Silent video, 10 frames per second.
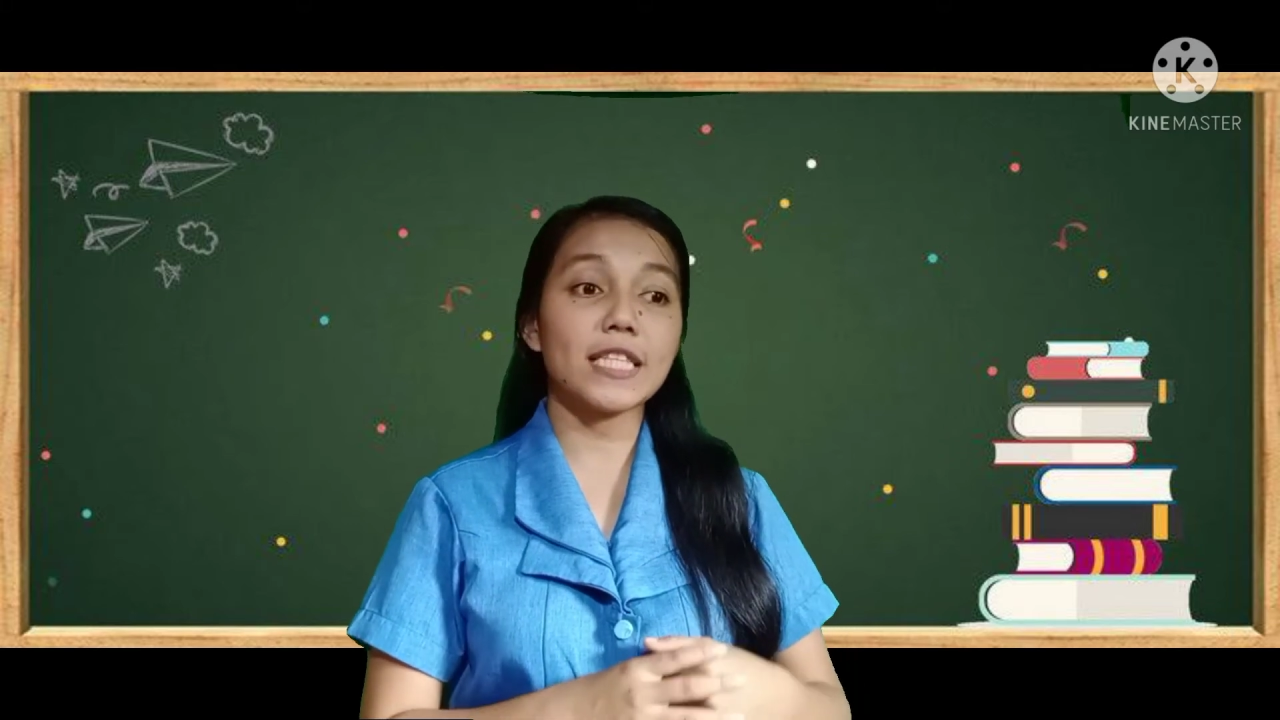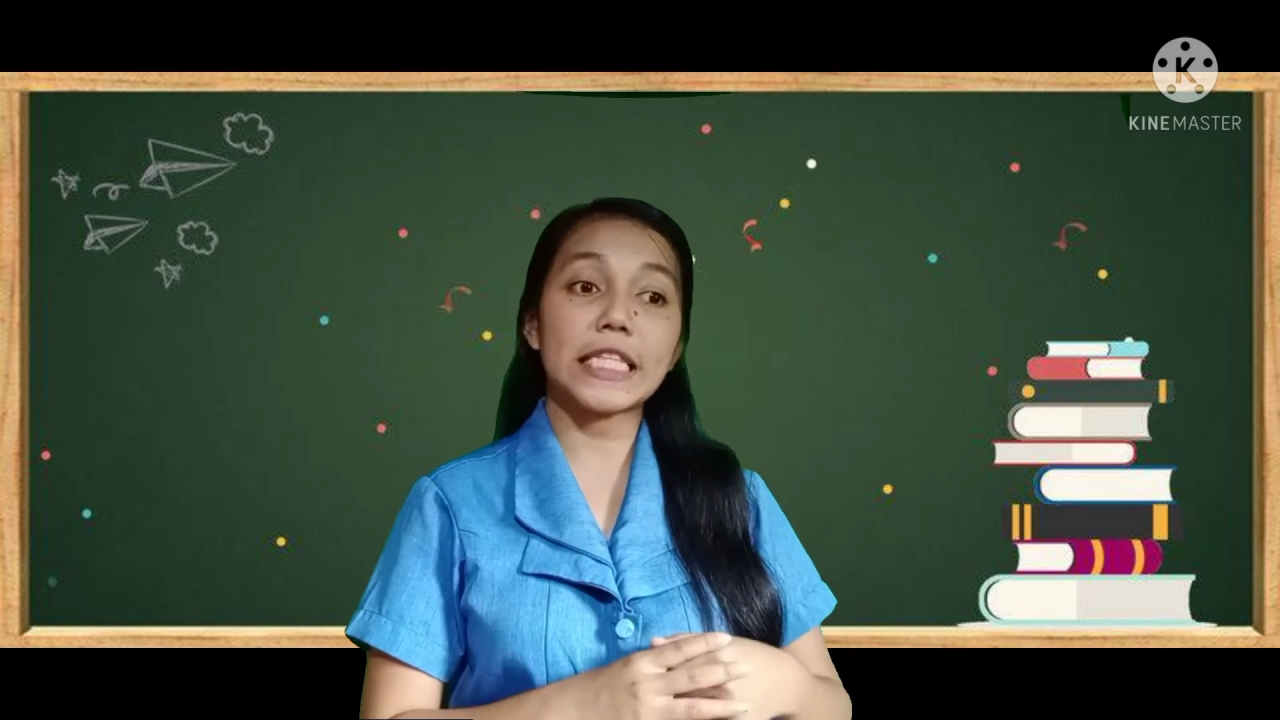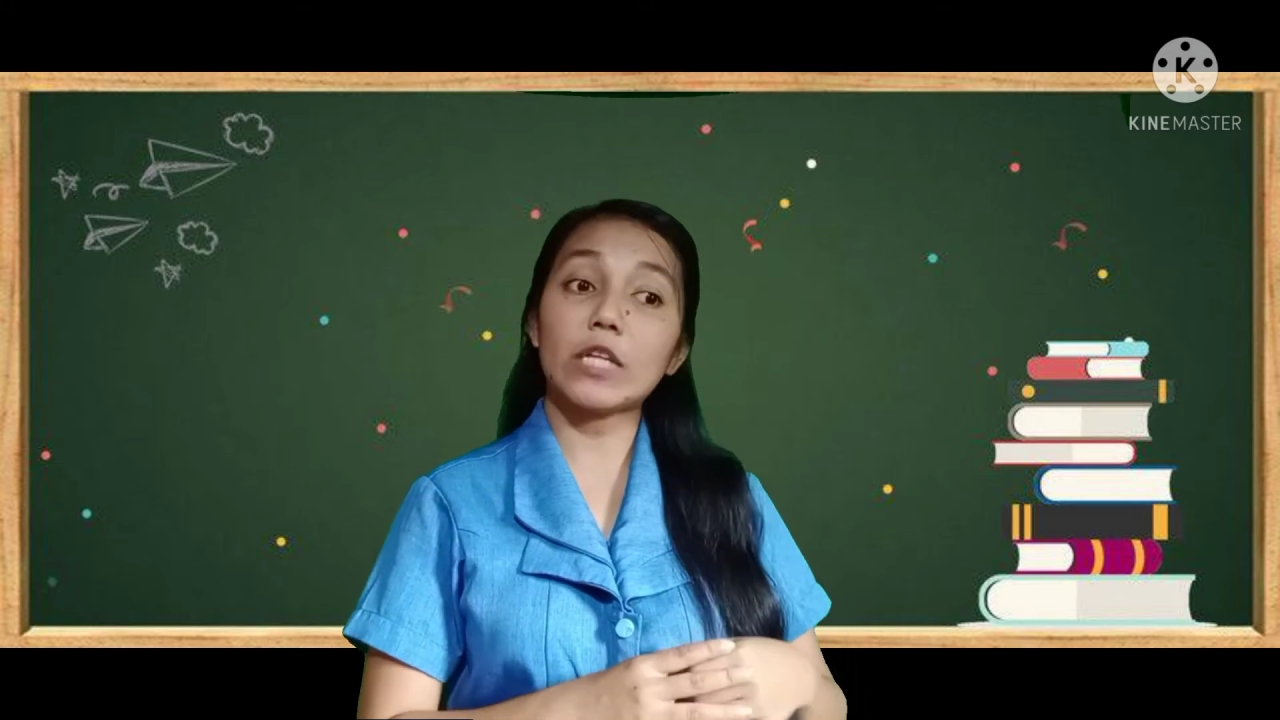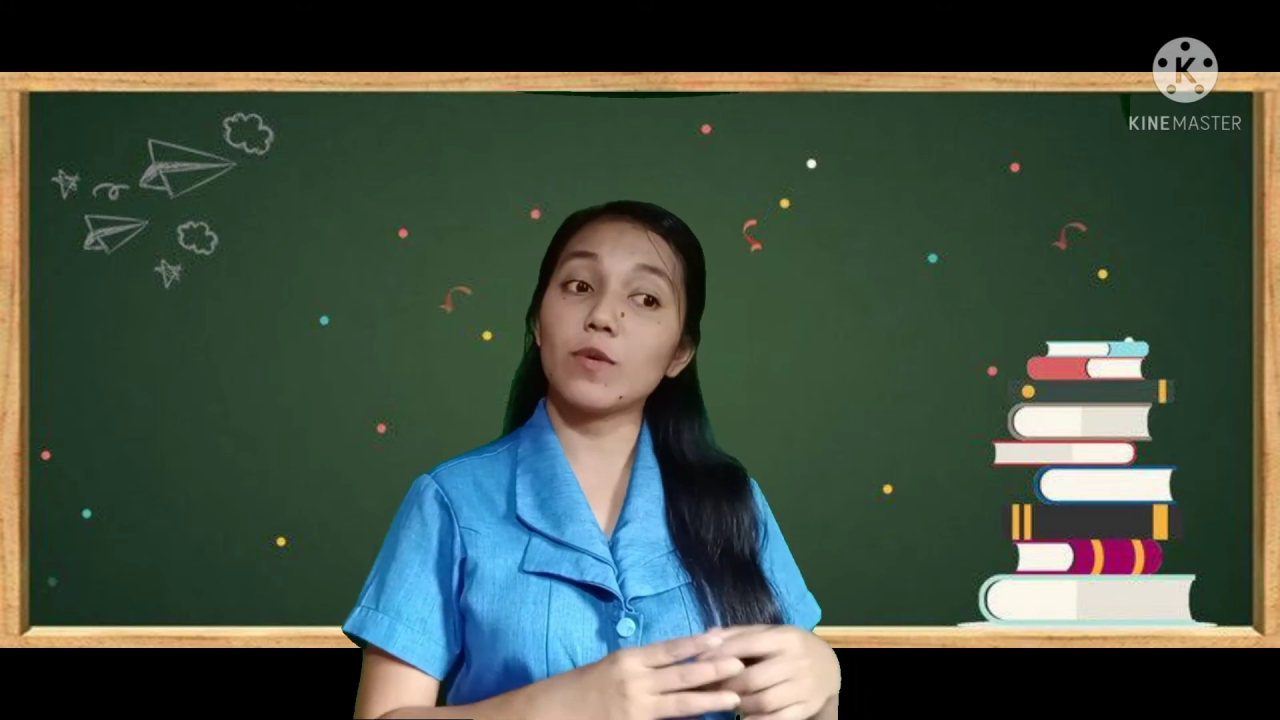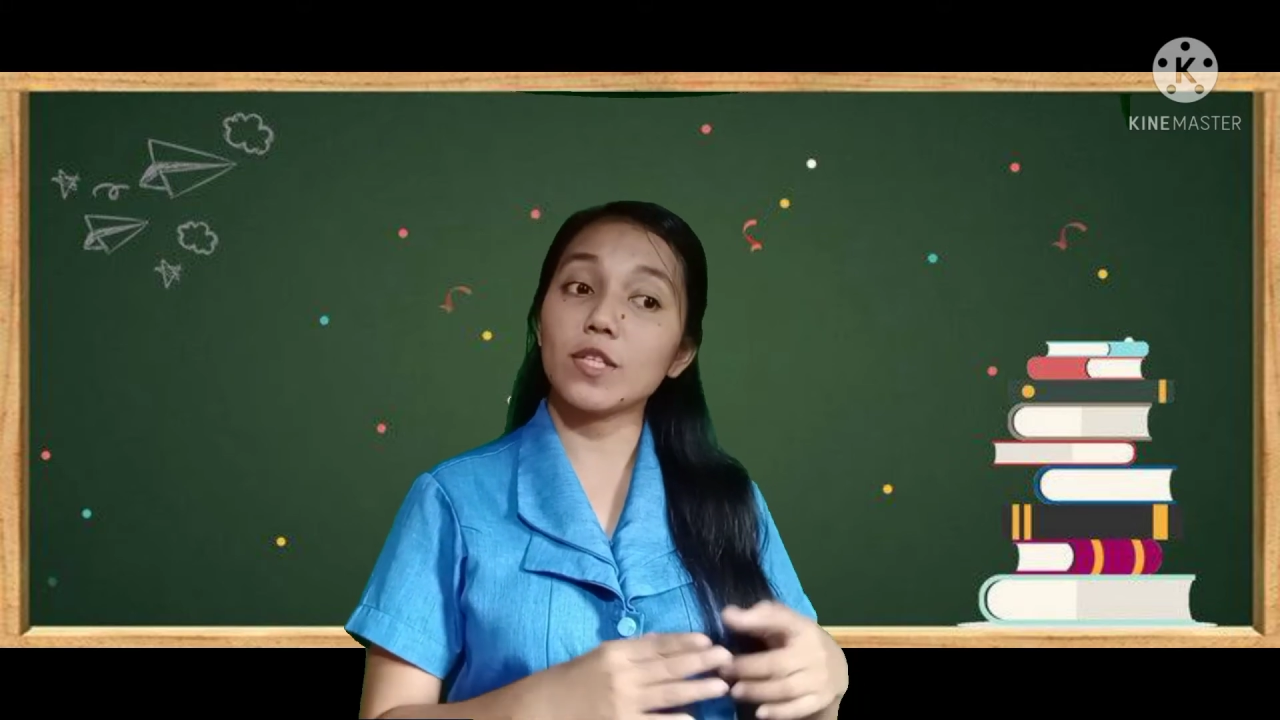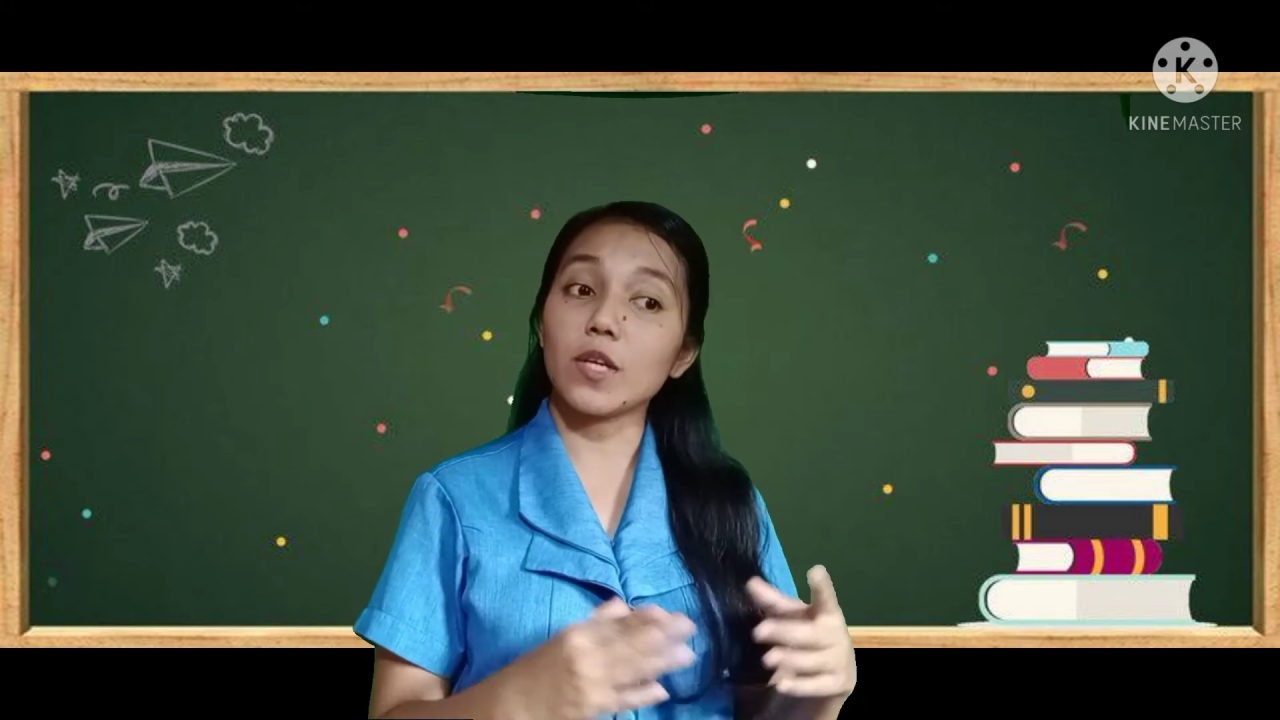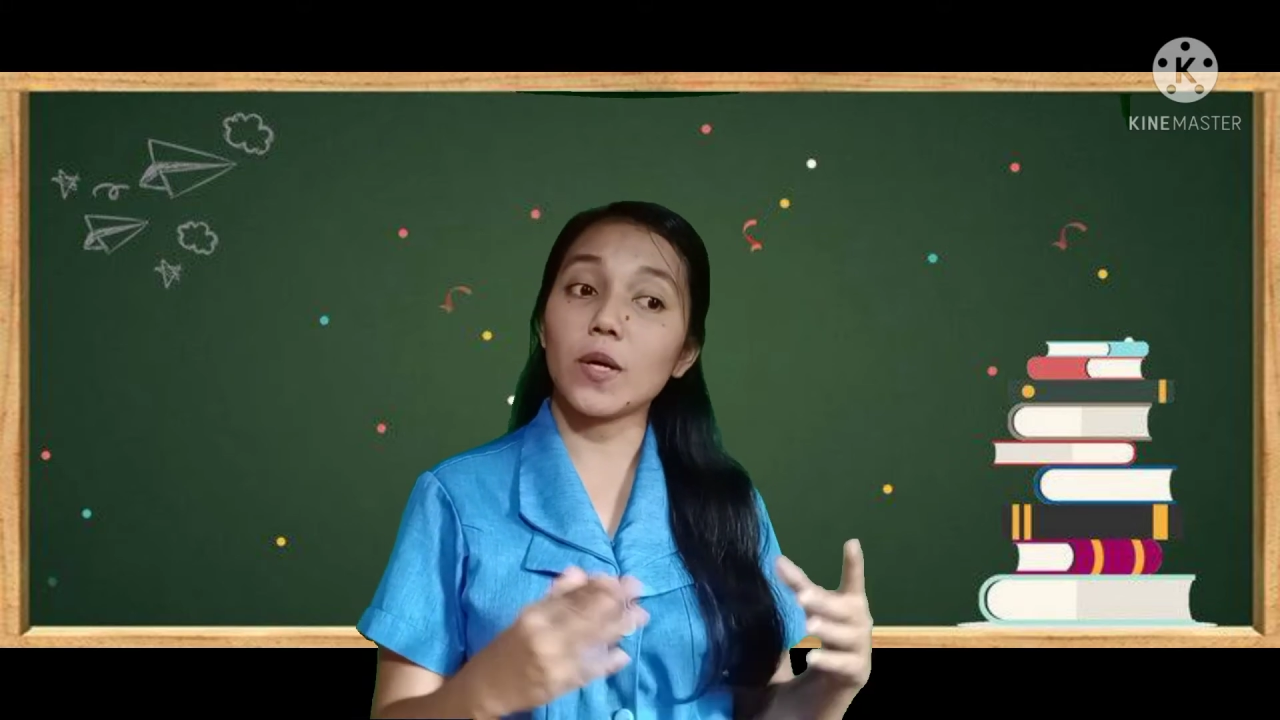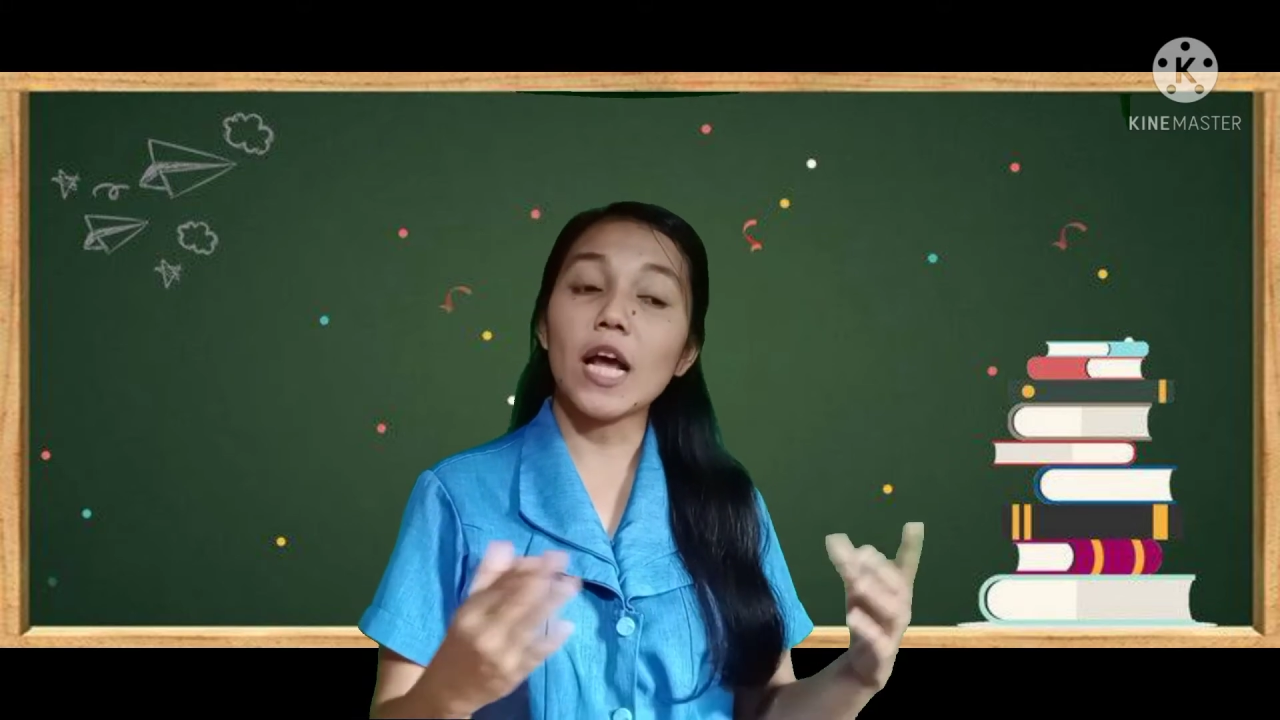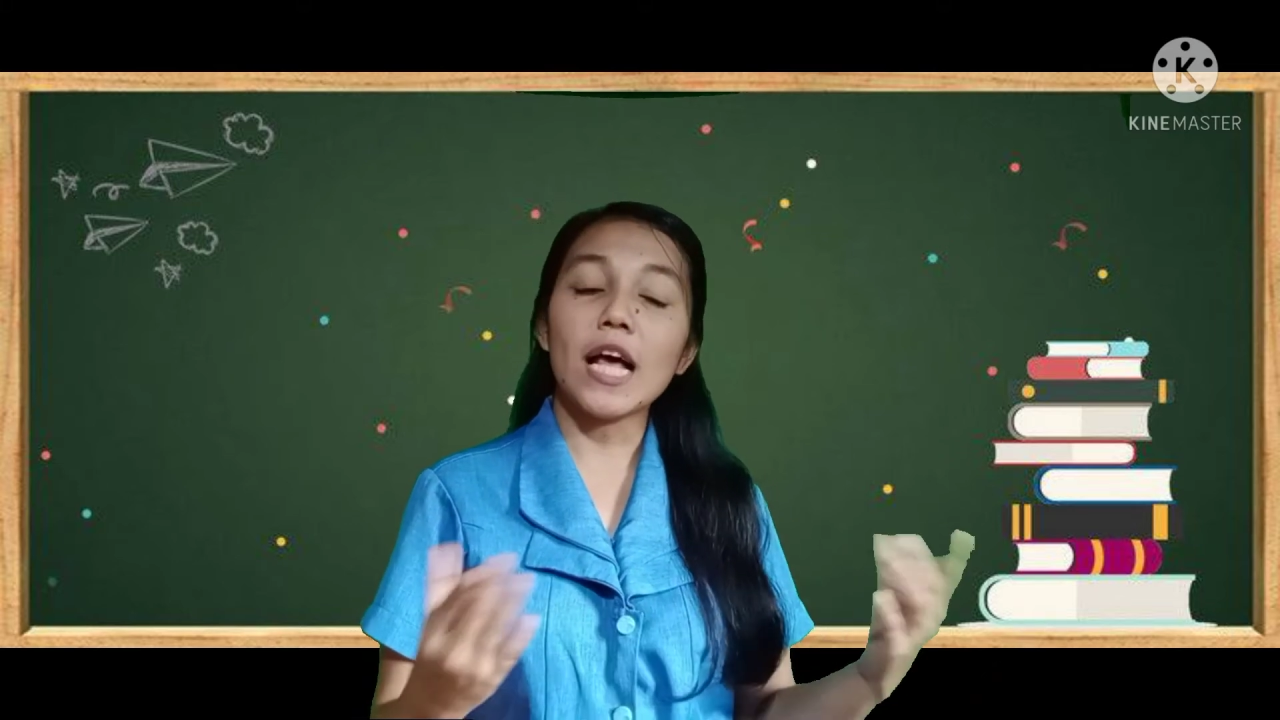that was our